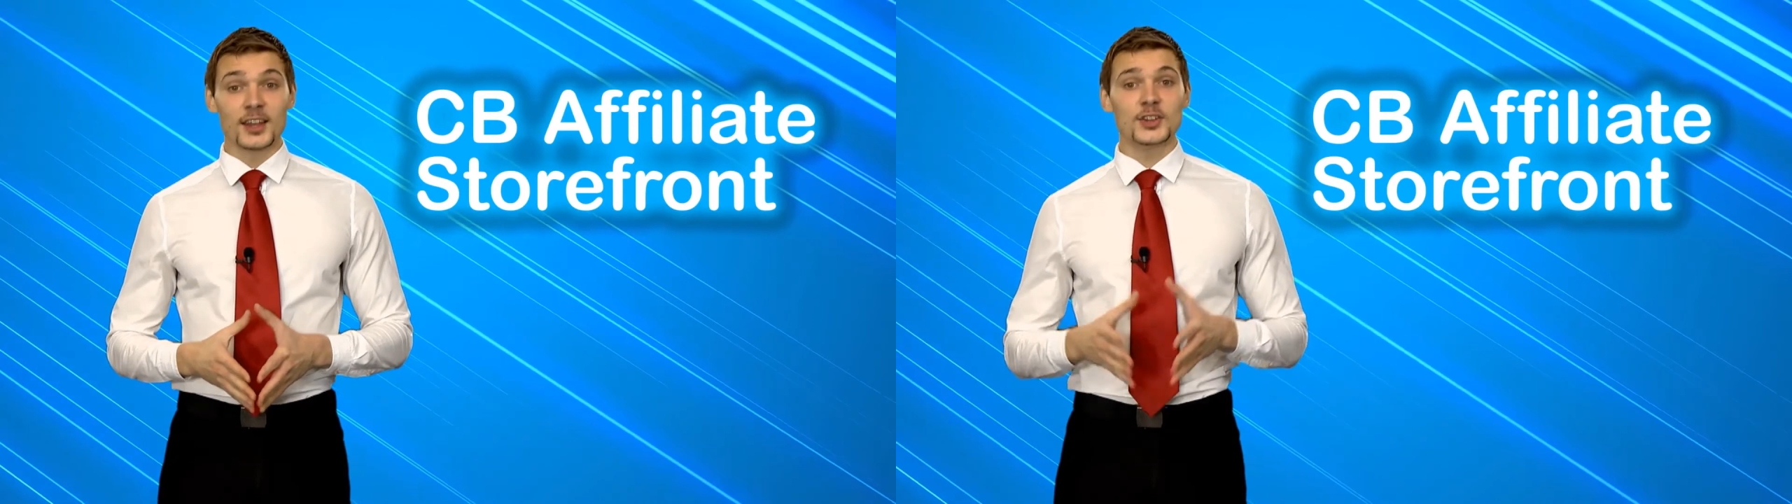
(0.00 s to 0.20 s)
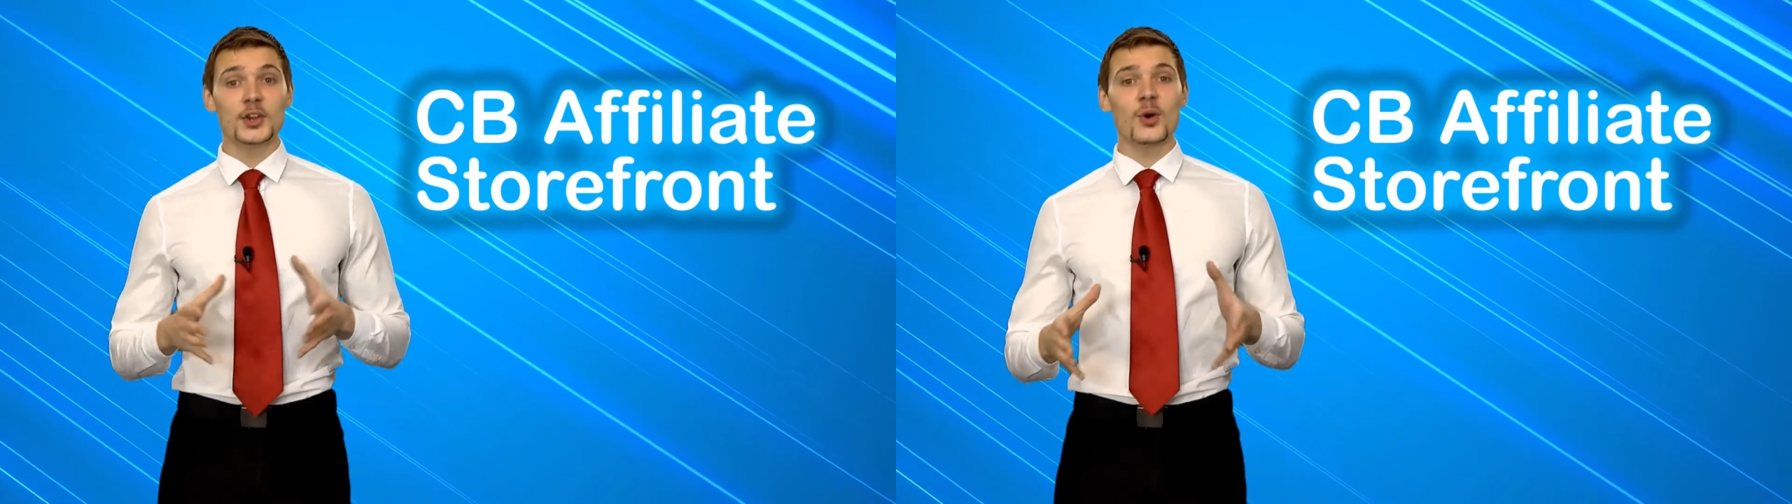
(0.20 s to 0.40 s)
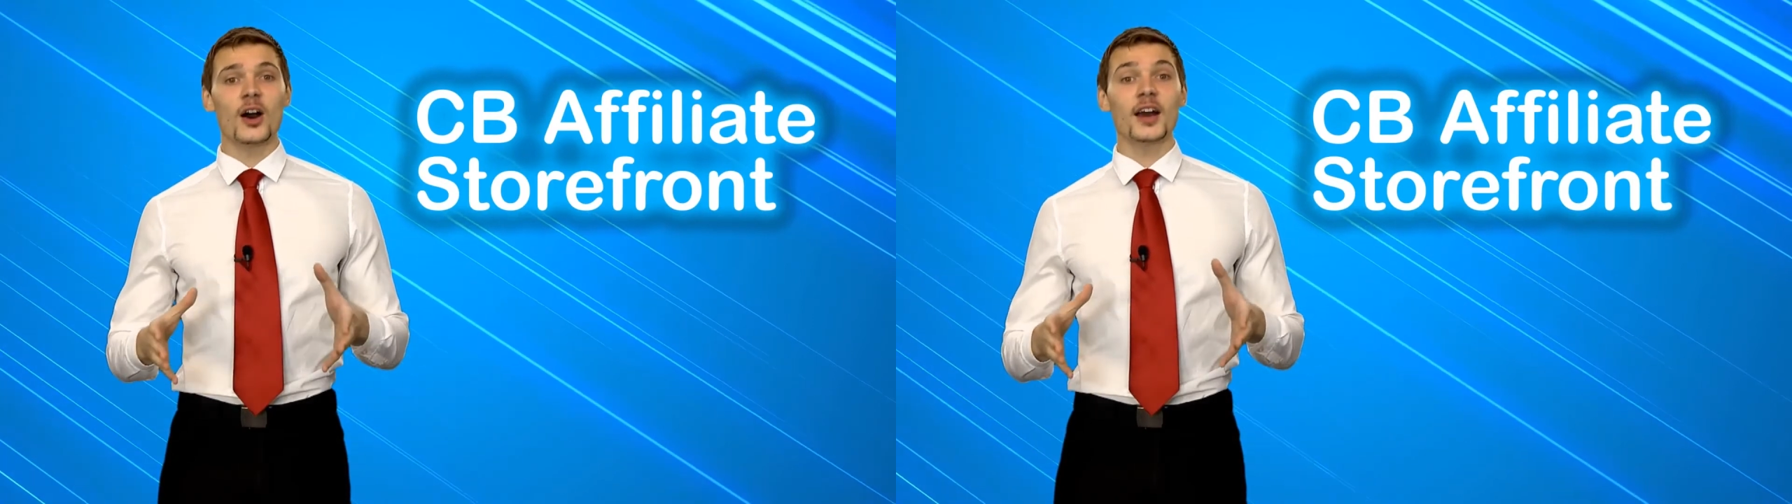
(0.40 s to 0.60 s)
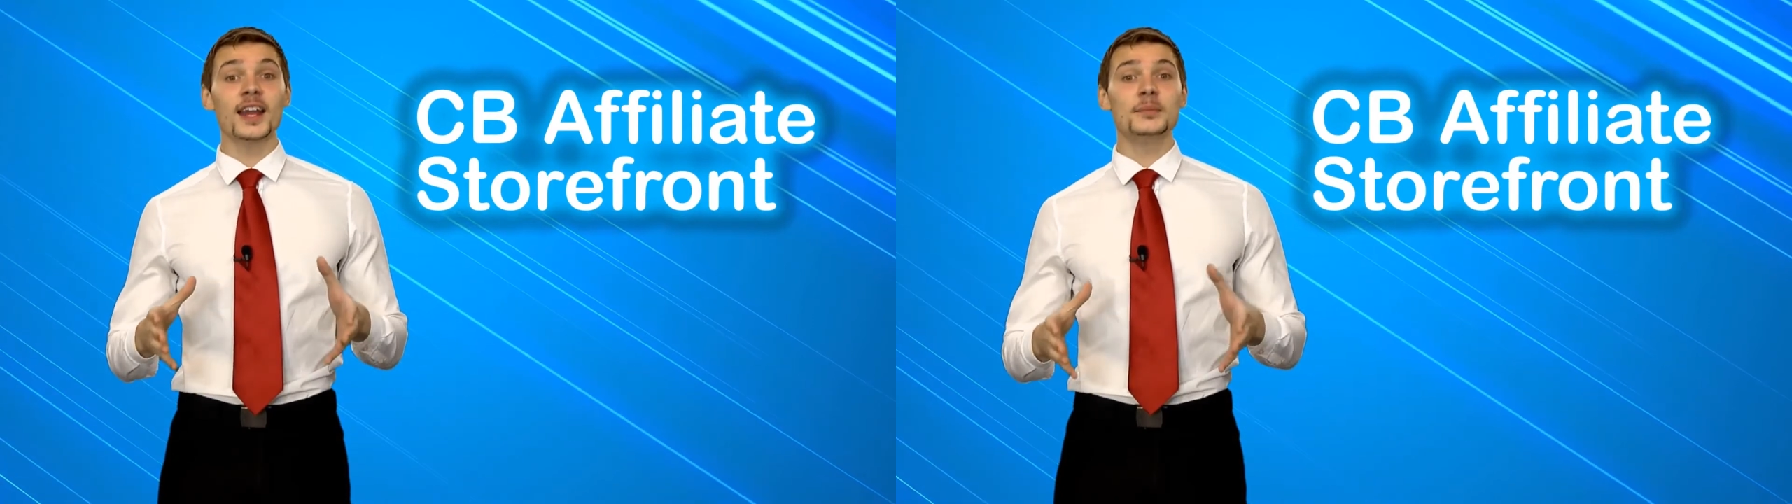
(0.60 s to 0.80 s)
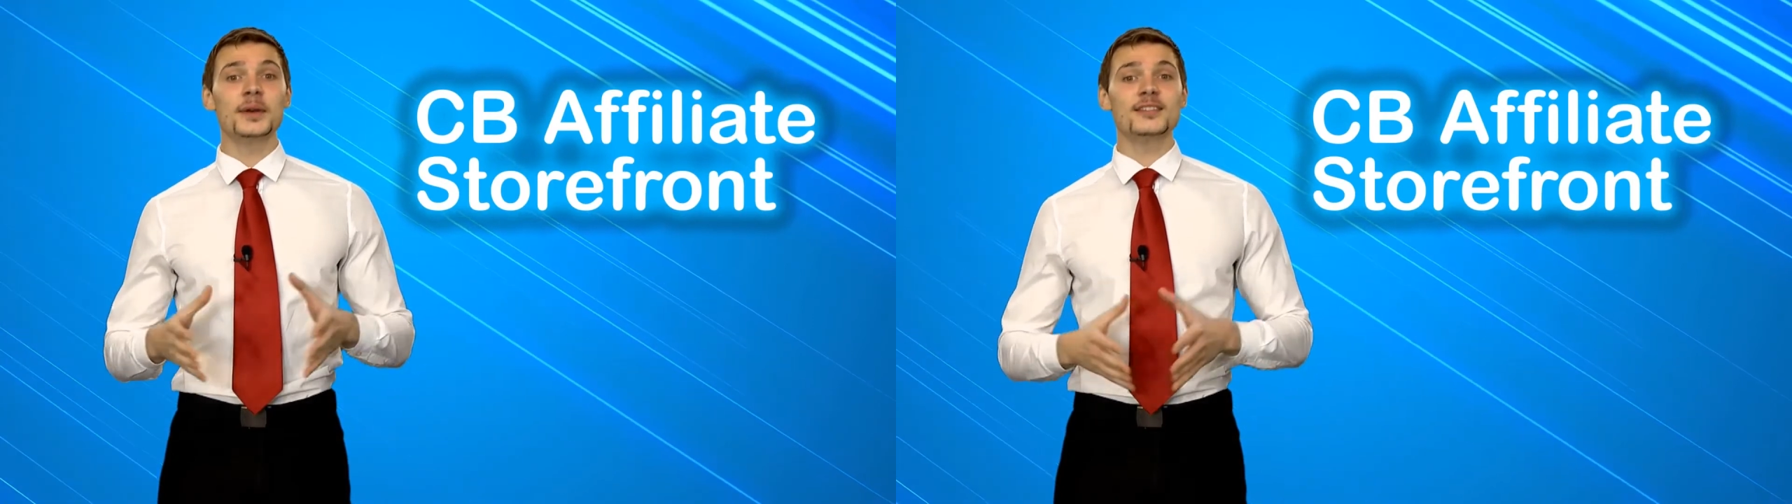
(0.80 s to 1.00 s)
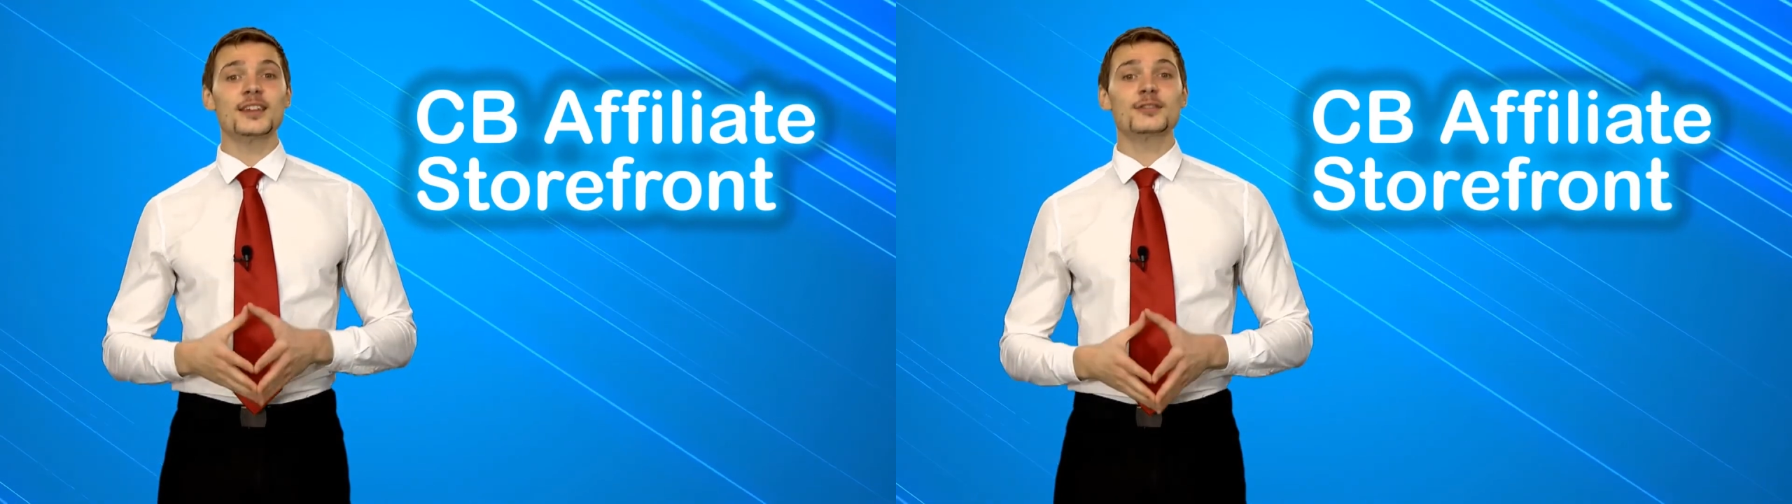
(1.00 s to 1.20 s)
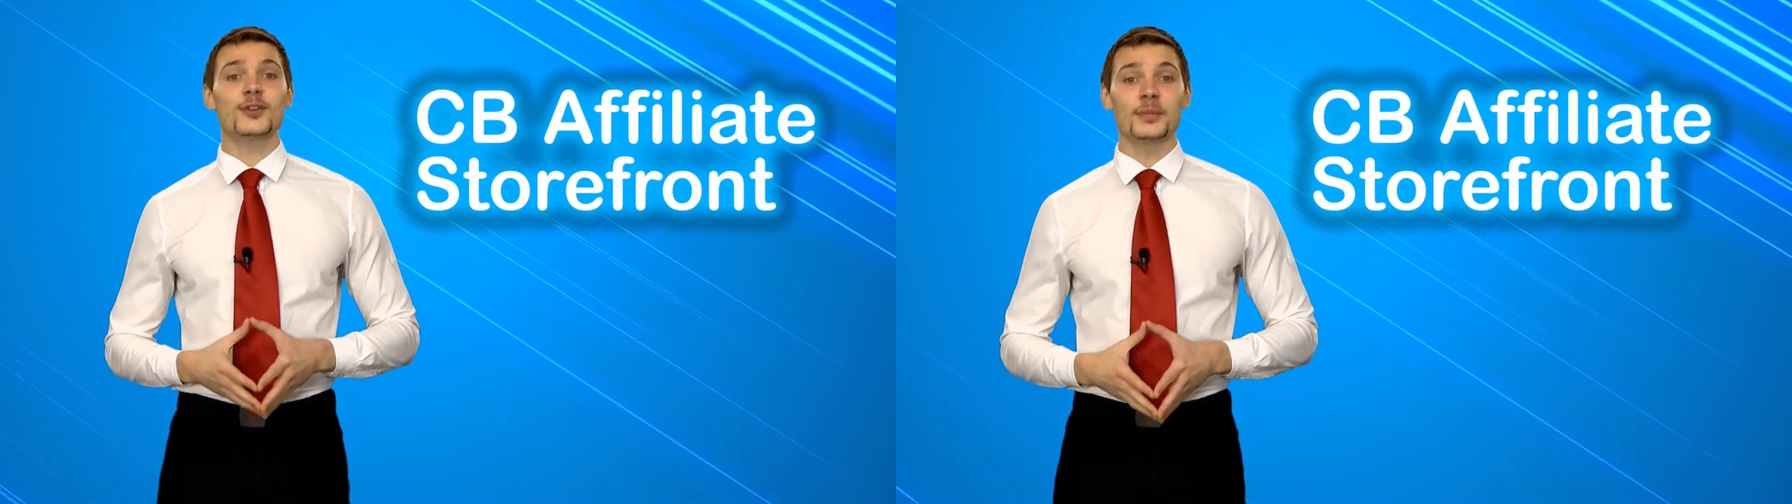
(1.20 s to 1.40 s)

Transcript: You are in business from